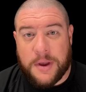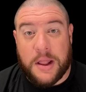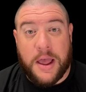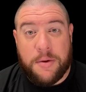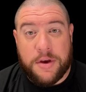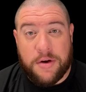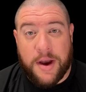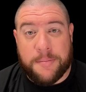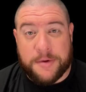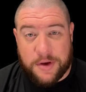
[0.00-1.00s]
allowing your
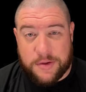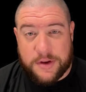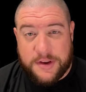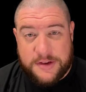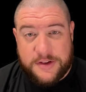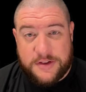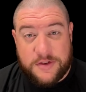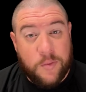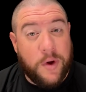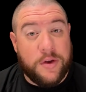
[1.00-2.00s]
app to go the
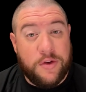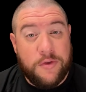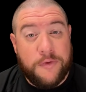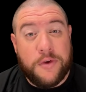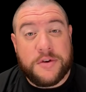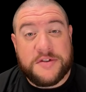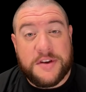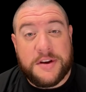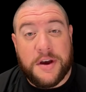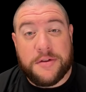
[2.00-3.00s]
distance while you focus
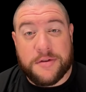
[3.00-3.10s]
on other